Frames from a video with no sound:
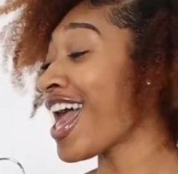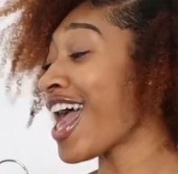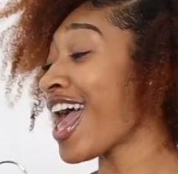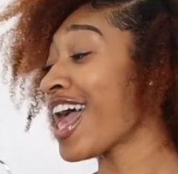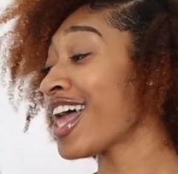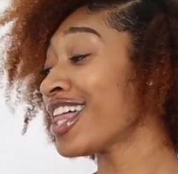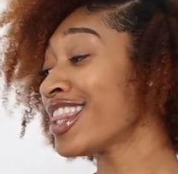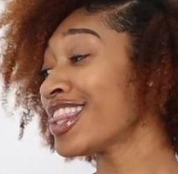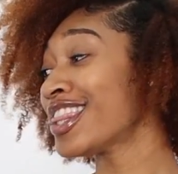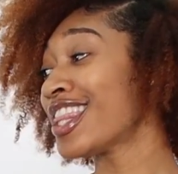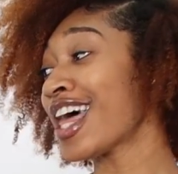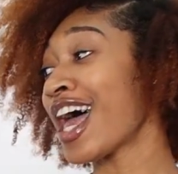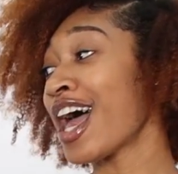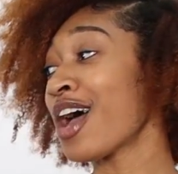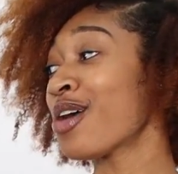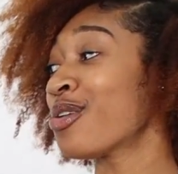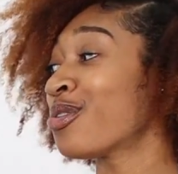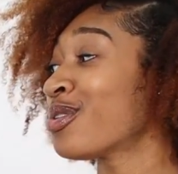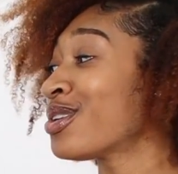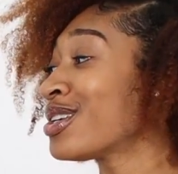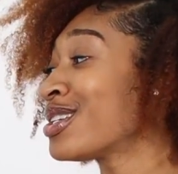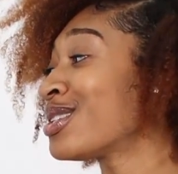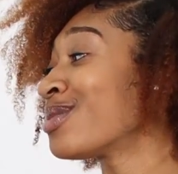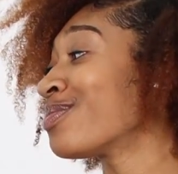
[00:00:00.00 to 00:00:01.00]
And that
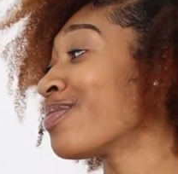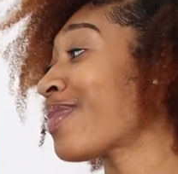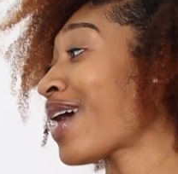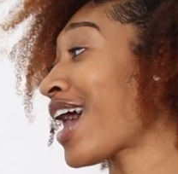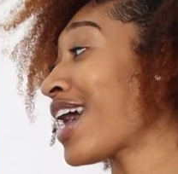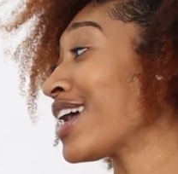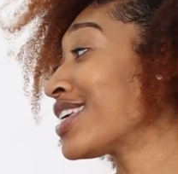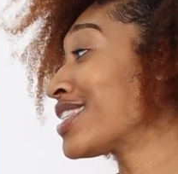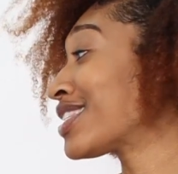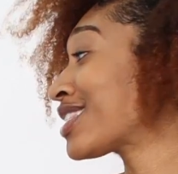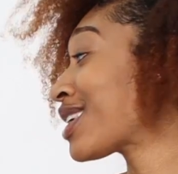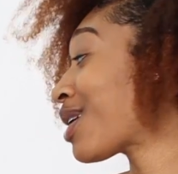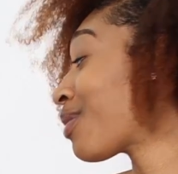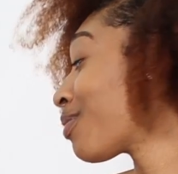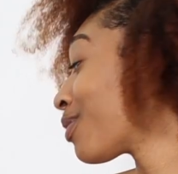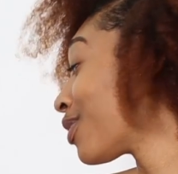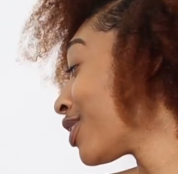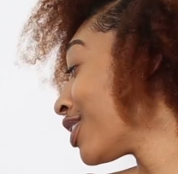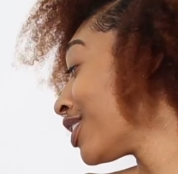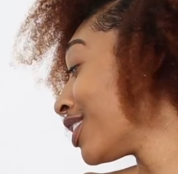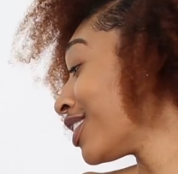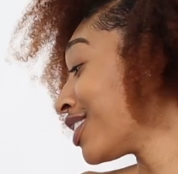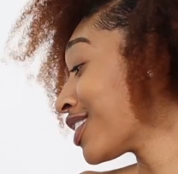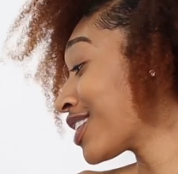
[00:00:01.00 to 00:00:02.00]
was my
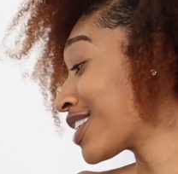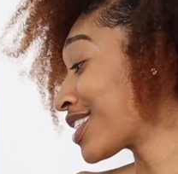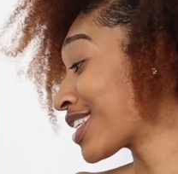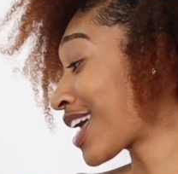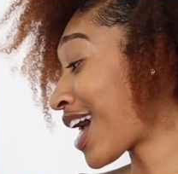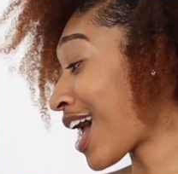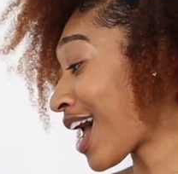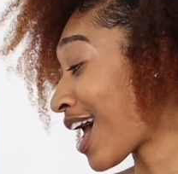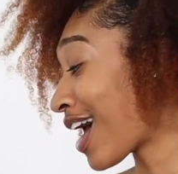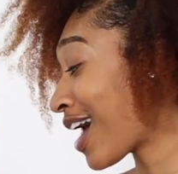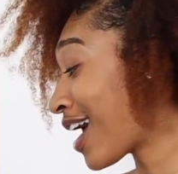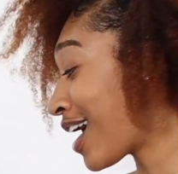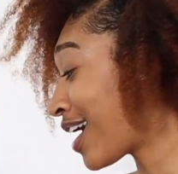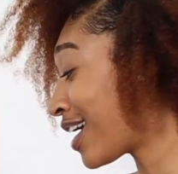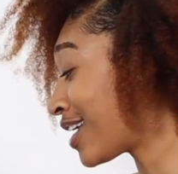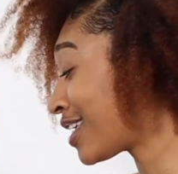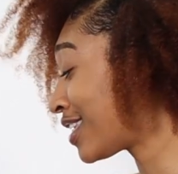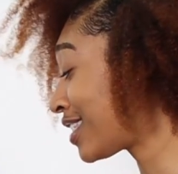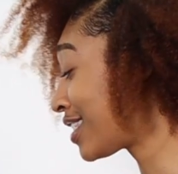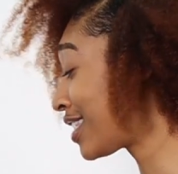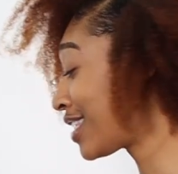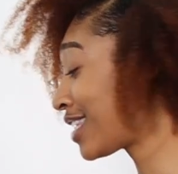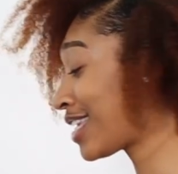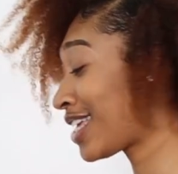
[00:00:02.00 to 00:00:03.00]
summer looks,
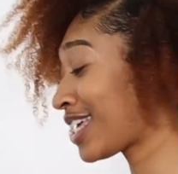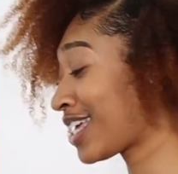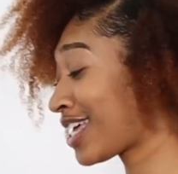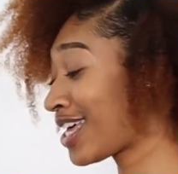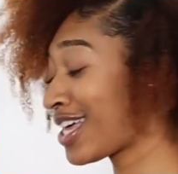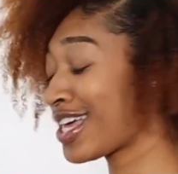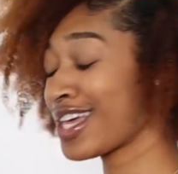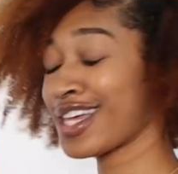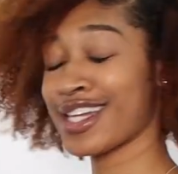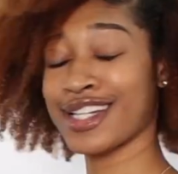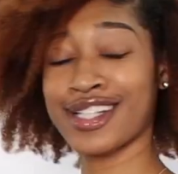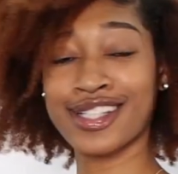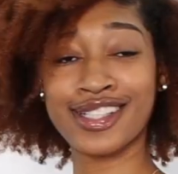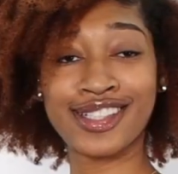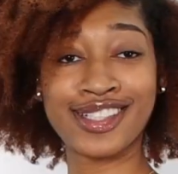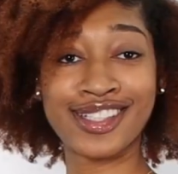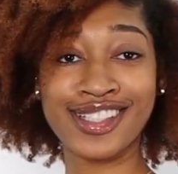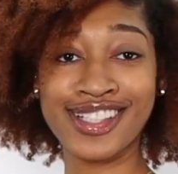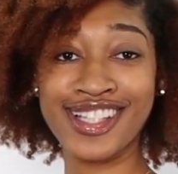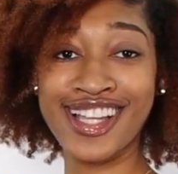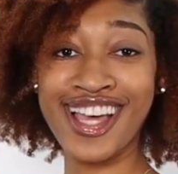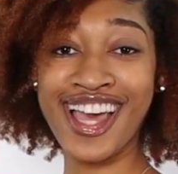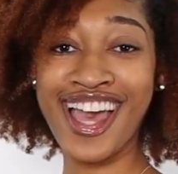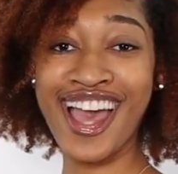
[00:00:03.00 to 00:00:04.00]
guys.
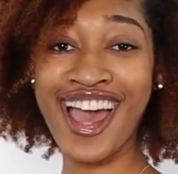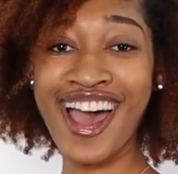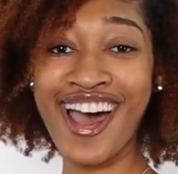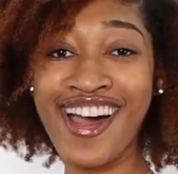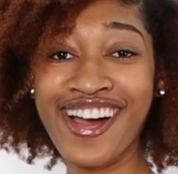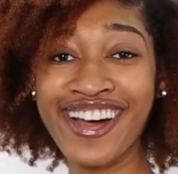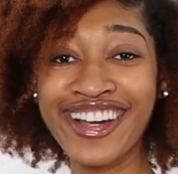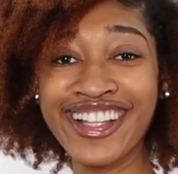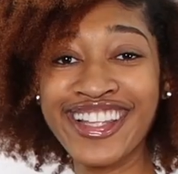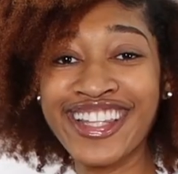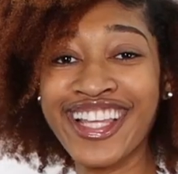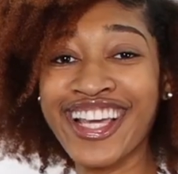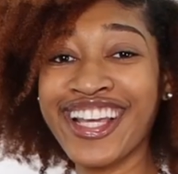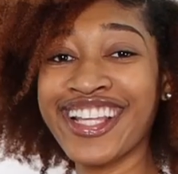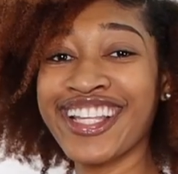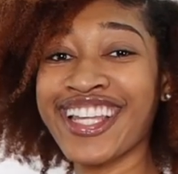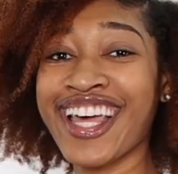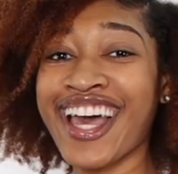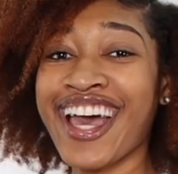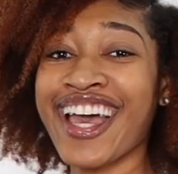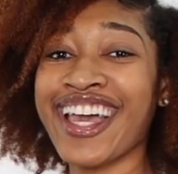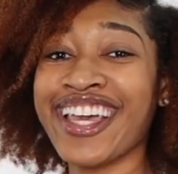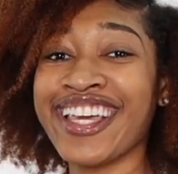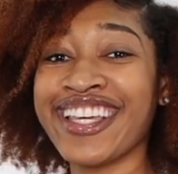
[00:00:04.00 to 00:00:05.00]
Aren't they
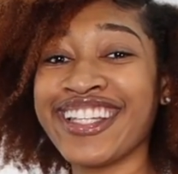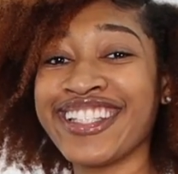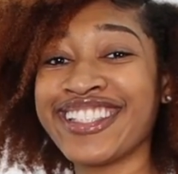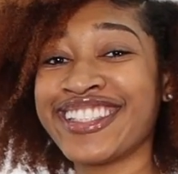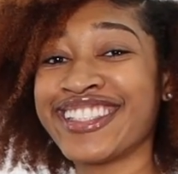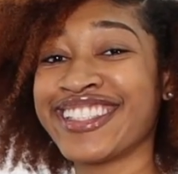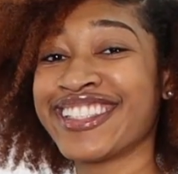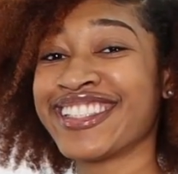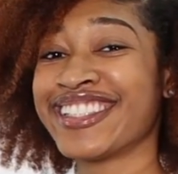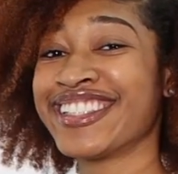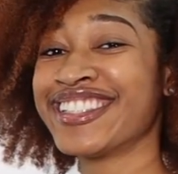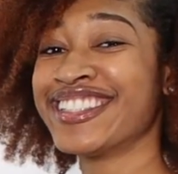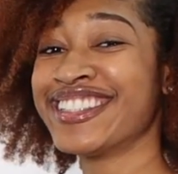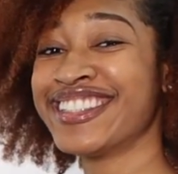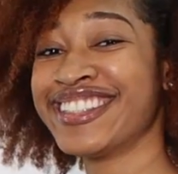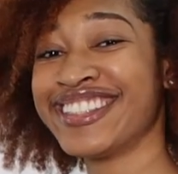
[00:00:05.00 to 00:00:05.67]
nice?